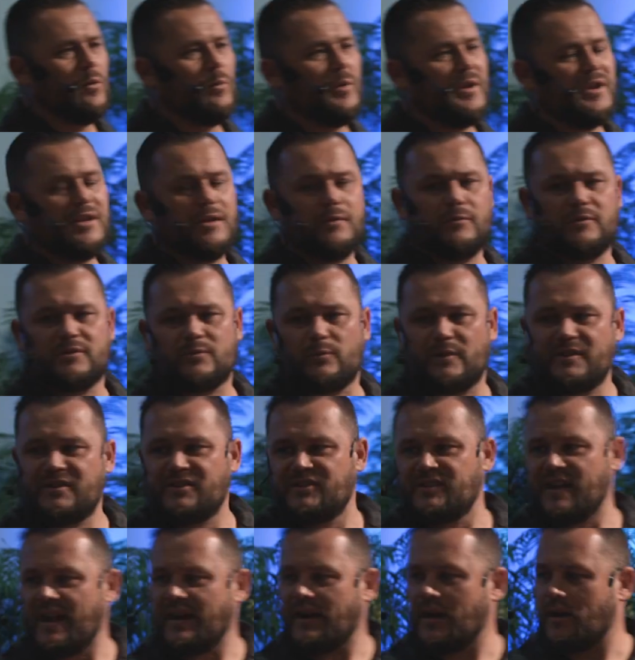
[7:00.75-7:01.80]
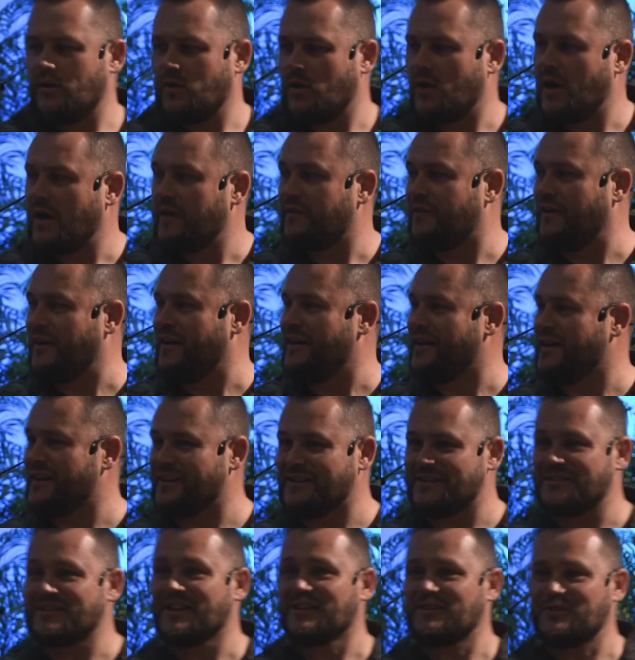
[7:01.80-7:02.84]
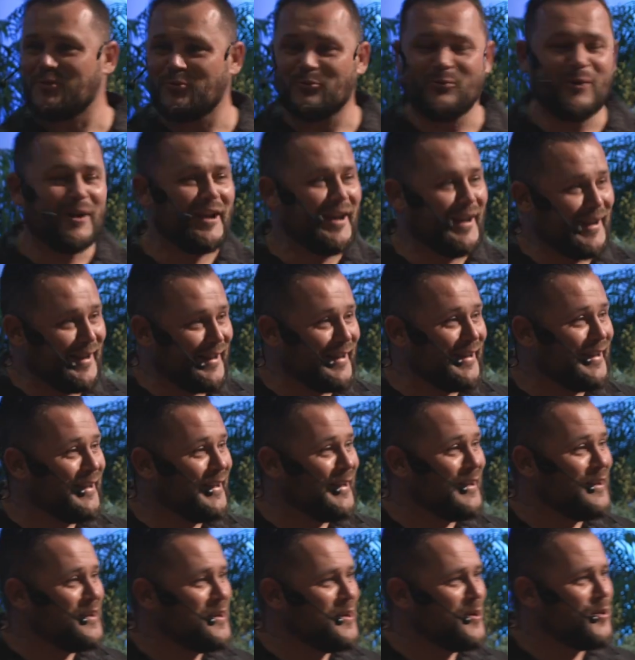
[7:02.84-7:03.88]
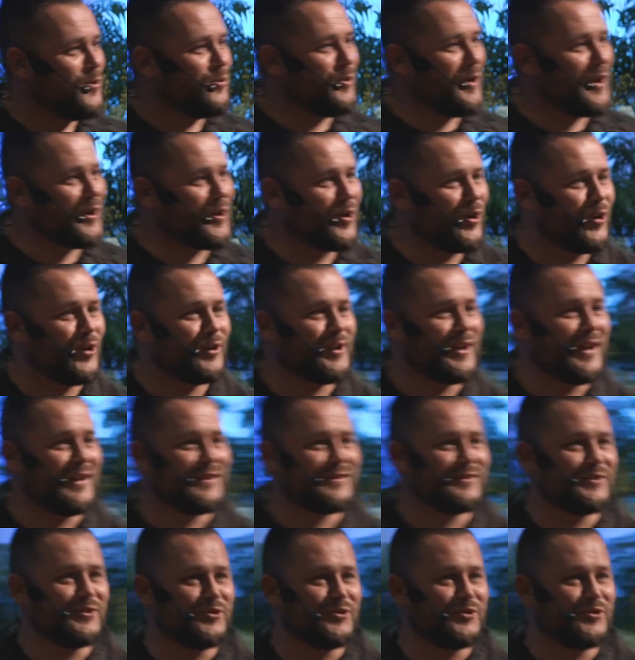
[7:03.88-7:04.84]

we do is we stack our life in such a way where God gets the